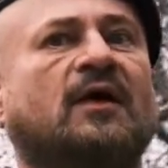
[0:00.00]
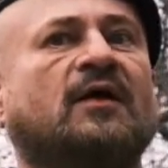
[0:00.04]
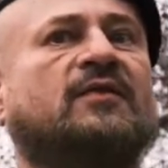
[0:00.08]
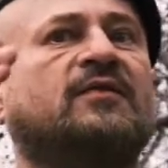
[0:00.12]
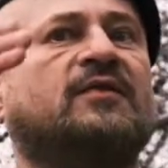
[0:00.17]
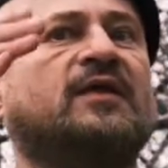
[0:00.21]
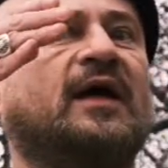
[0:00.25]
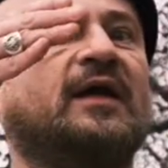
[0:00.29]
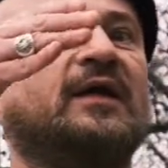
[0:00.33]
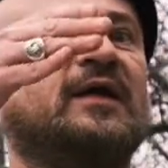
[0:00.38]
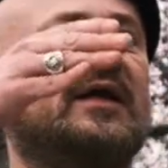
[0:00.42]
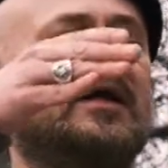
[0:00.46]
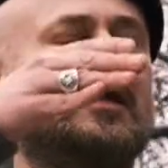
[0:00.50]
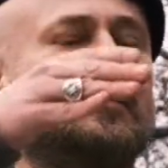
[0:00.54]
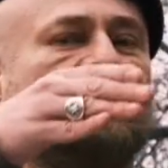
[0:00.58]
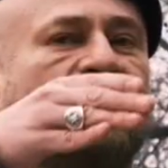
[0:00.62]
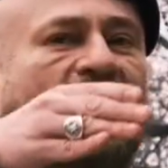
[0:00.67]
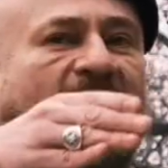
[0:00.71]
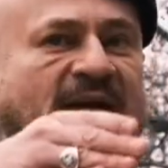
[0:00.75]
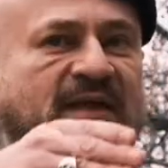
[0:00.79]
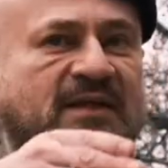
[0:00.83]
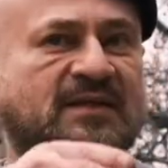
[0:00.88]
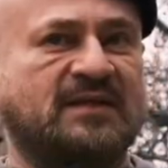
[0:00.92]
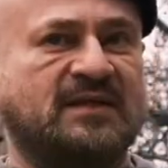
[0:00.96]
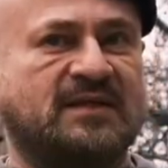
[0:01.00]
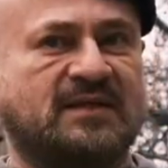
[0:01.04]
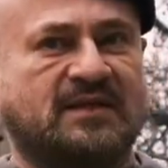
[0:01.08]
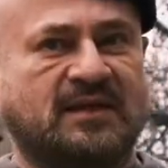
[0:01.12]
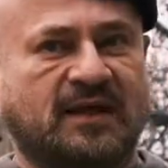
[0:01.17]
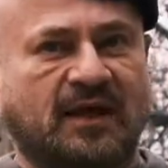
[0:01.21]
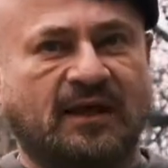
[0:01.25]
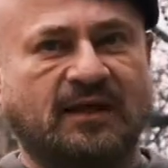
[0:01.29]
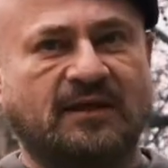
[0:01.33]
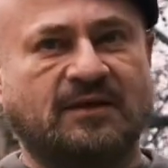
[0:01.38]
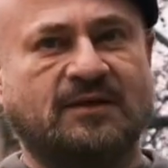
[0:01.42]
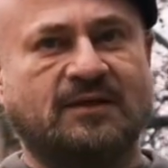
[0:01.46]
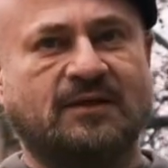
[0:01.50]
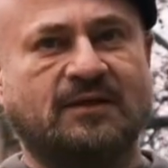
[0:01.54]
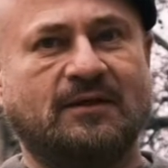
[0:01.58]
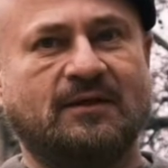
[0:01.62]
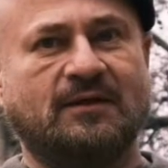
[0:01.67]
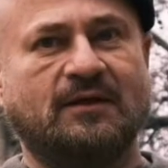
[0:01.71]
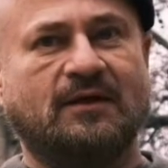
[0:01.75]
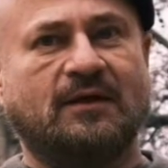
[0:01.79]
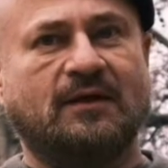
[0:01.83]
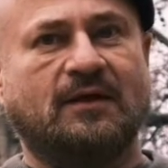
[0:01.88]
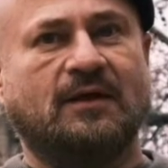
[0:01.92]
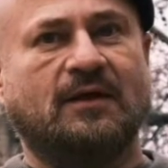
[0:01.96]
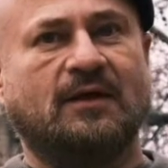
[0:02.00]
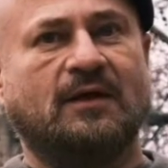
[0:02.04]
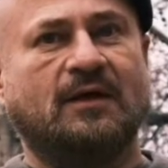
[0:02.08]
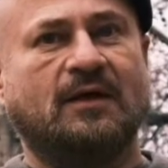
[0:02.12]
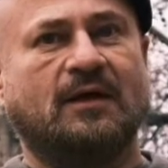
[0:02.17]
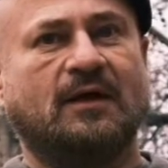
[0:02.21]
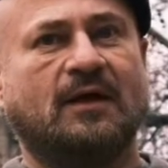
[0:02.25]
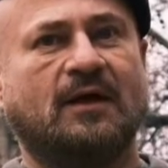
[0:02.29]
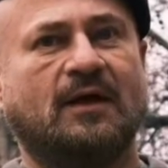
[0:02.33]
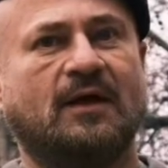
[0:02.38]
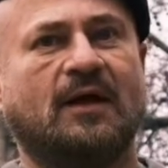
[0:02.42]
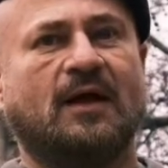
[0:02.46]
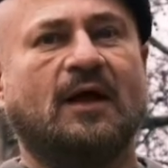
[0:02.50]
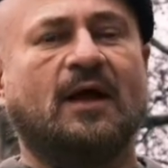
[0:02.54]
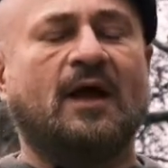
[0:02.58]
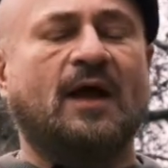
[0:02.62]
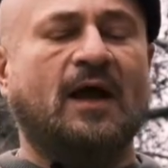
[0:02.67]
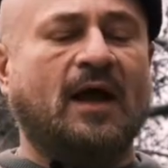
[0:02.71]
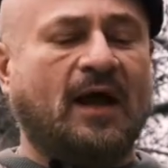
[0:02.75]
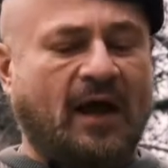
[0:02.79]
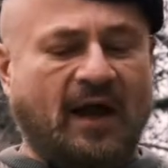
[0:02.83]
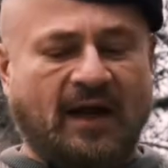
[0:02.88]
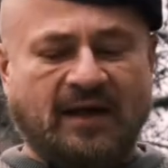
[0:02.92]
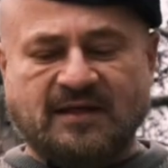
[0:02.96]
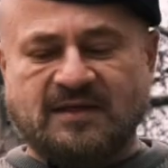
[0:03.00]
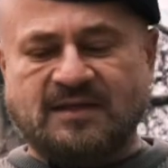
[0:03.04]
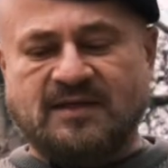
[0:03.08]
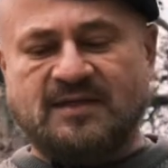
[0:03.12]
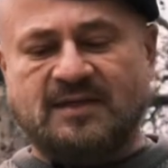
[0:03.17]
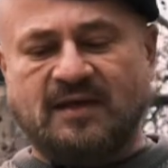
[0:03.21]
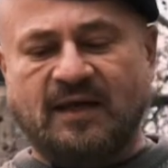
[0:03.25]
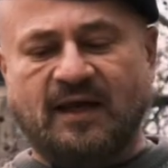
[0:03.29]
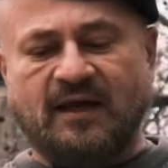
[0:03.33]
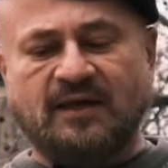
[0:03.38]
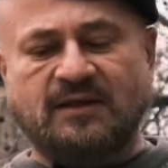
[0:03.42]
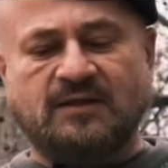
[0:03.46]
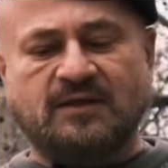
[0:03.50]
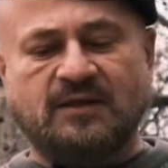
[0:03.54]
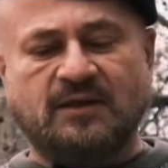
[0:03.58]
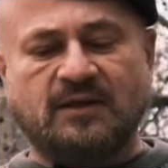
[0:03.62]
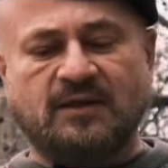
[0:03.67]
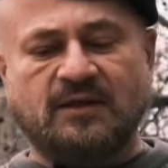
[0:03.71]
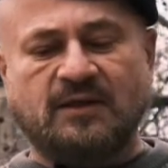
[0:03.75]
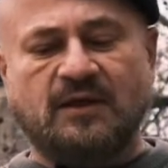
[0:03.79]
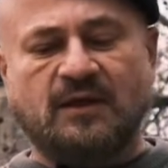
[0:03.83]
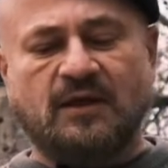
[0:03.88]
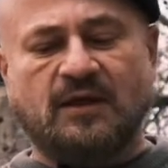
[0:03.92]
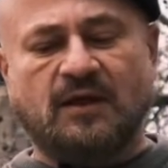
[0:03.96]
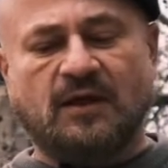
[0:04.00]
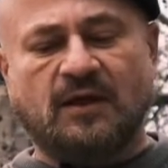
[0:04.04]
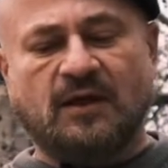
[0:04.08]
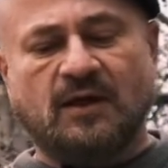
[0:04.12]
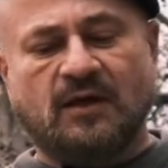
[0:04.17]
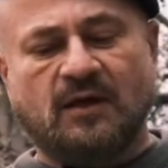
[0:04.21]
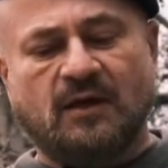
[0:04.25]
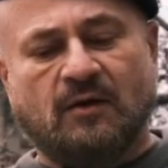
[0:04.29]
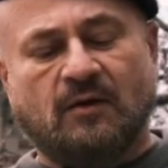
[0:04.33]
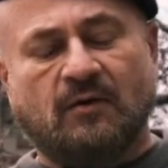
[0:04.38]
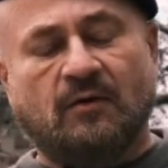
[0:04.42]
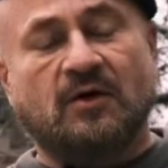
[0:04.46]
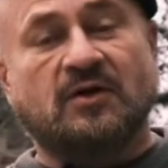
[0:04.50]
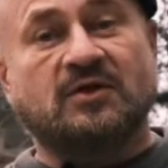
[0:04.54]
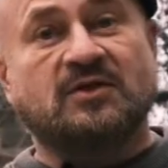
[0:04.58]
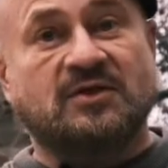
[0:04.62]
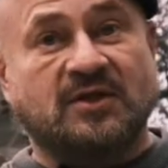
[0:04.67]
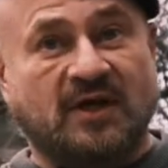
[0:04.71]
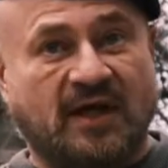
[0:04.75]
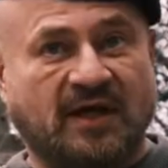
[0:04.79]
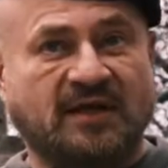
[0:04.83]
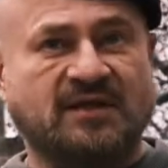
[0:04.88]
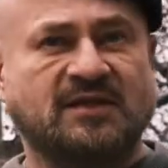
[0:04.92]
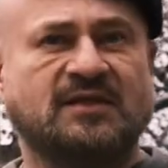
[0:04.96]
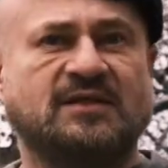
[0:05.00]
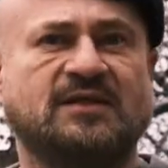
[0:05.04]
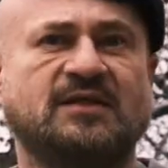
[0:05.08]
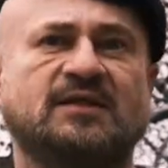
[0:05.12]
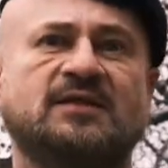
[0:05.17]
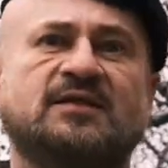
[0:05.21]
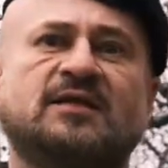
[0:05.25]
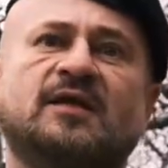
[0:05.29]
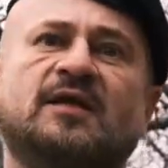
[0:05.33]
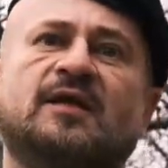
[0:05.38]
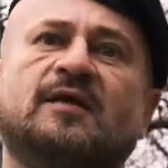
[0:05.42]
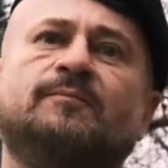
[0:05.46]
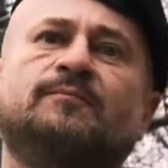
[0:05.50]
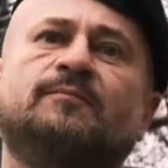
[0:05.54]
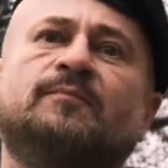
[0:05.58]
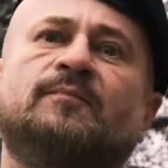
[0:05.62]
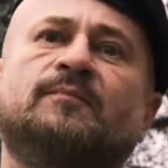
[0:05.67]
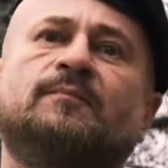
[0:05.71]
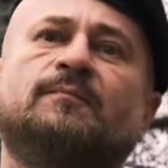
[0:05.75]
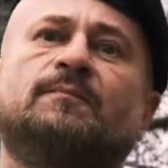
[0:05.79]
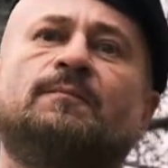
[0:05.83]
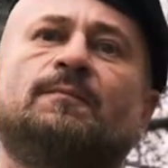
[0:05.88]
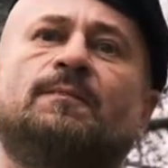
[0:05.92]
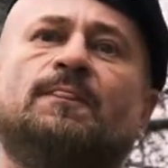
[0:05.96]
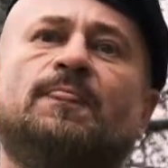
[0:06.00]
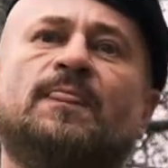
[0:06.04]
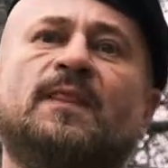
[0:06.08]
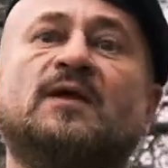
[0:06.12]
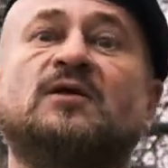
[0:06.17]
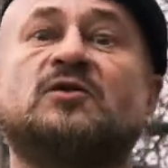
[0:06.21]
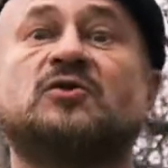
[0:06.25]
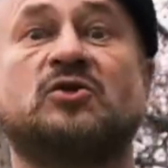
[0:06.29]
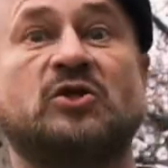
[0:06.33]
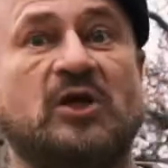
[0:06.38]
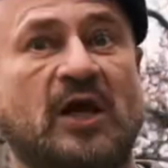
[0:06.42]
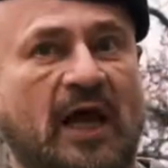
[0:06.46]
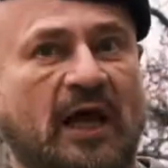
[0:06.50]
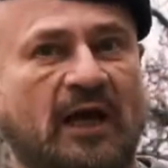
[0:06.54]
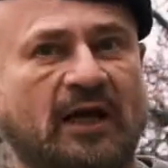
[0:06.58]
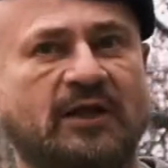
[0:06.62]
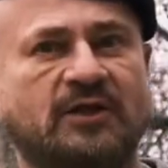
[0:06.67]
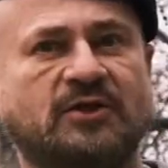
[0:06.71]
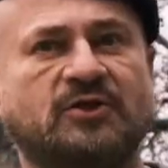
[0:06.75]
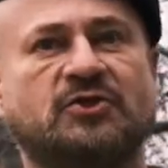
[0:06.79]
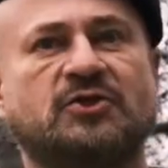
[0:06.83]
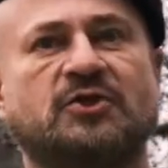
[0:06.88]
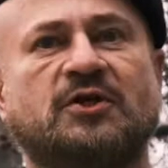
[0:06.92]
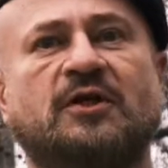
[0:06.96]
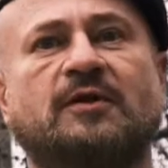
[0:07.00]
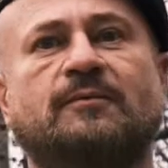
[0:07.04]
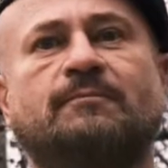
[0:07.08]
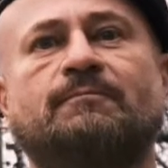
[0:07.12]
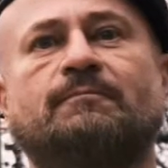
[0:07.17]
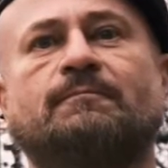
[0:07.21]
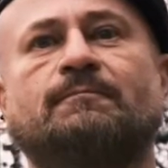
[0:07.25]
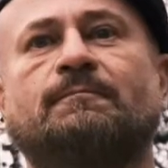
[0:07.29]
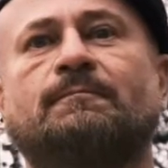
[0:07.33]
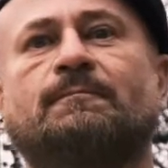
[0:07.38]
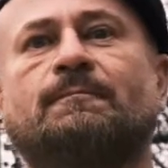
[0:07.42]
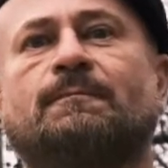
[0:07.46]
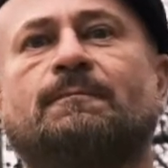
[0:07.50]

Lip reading: Then he met Satan, and Satan tested him, challenged him,